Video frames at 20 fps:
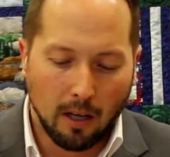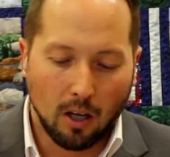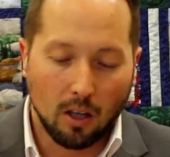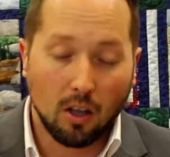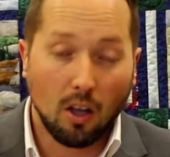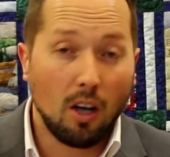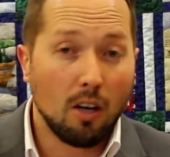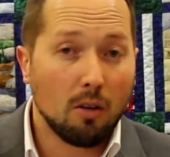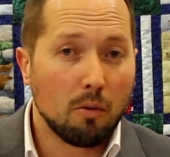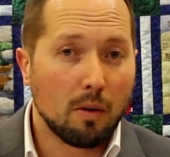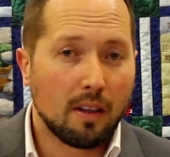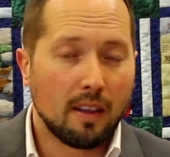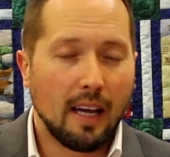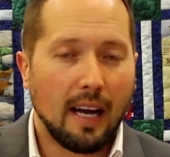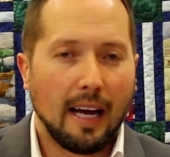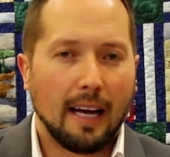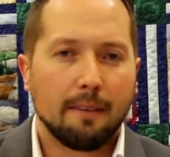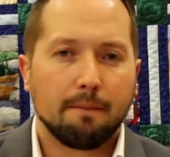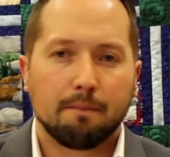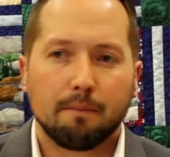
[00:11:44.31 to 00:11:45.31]
Along with
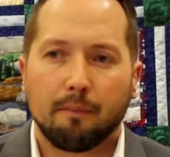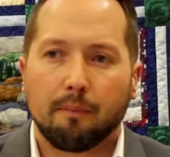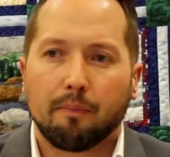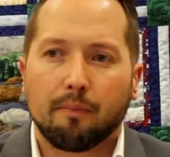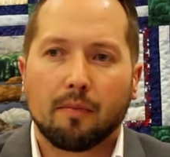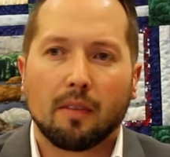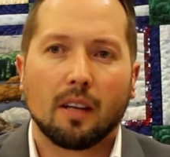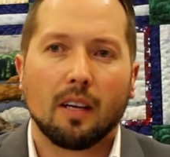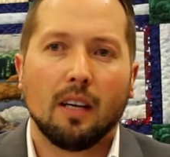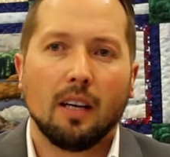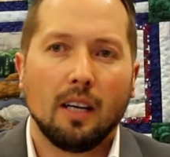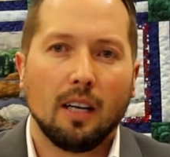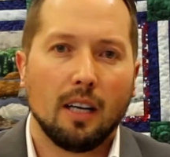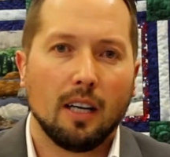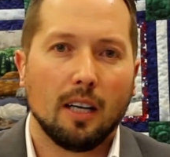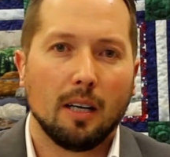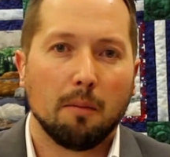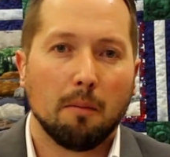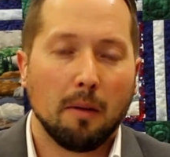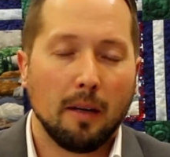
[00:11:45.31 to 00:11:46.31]
that,
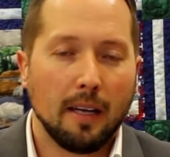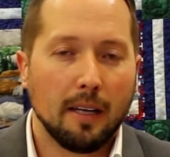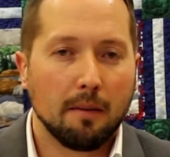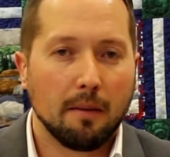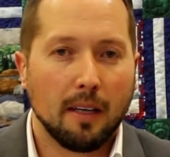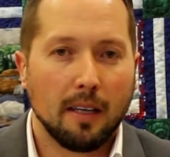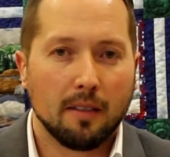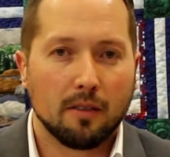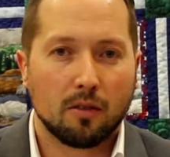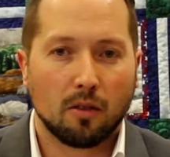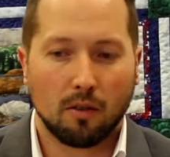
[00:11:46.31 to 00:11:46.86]
and